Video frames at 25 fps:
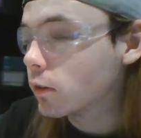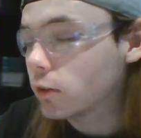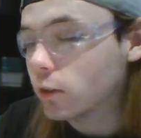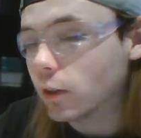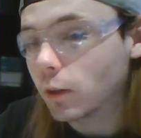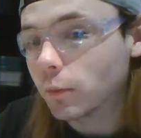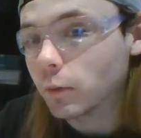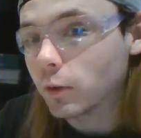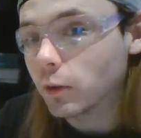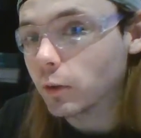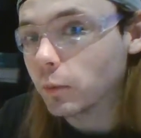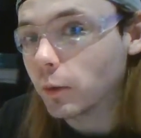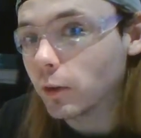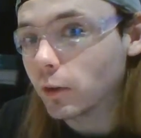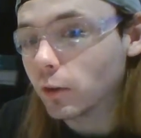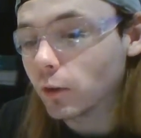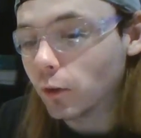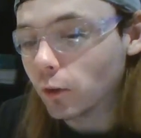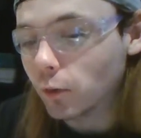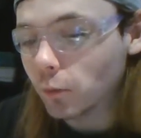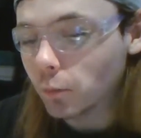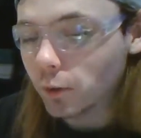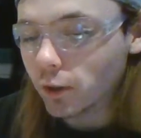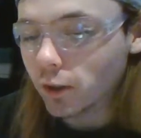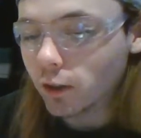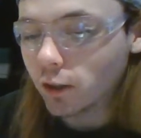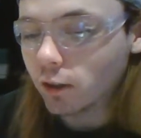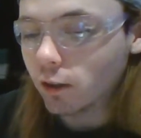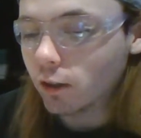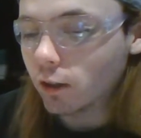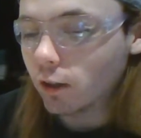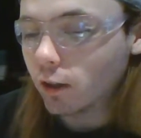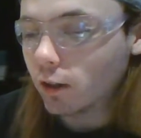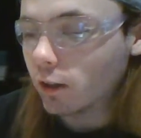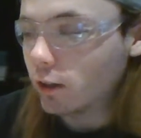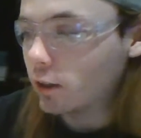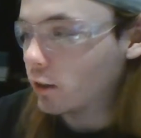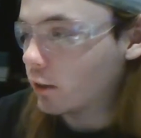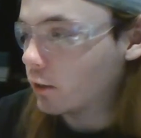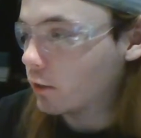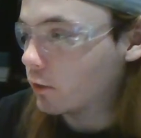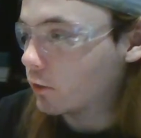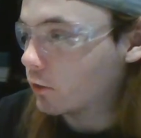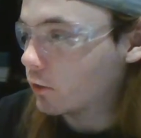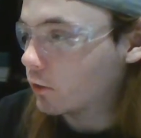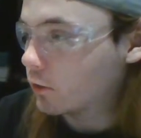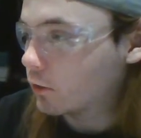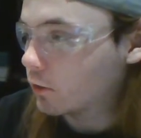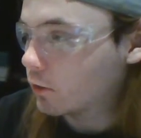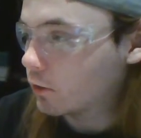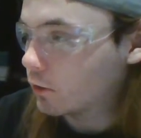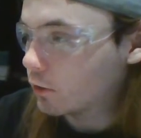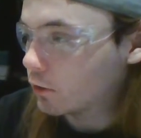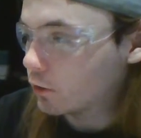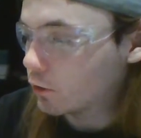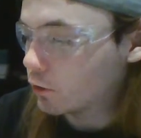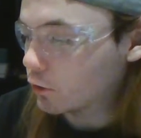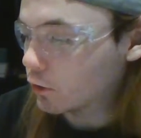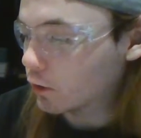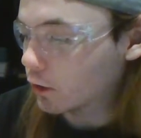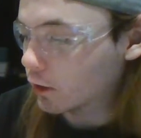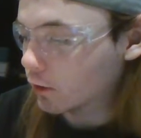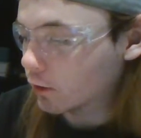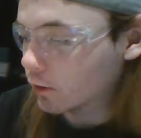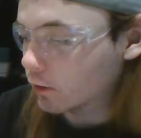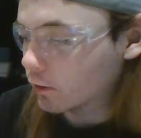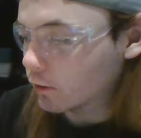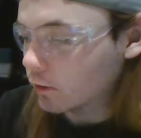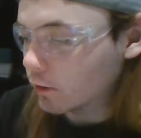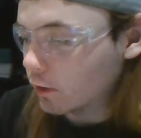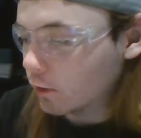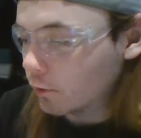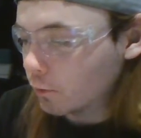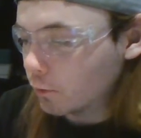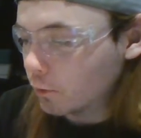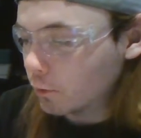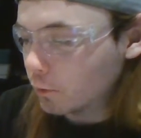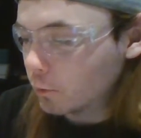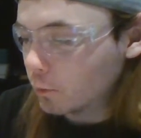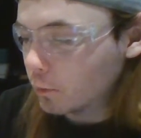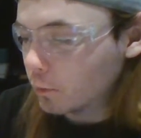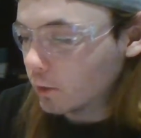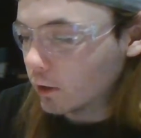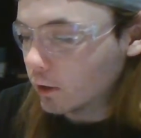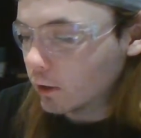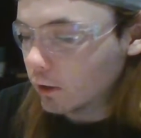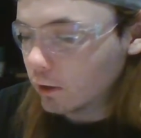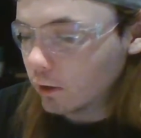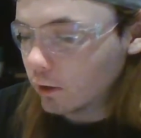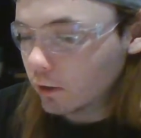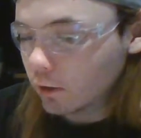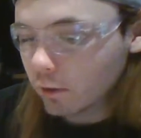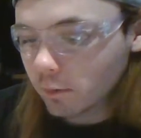Something smells a little weird. Let's check this out real quick.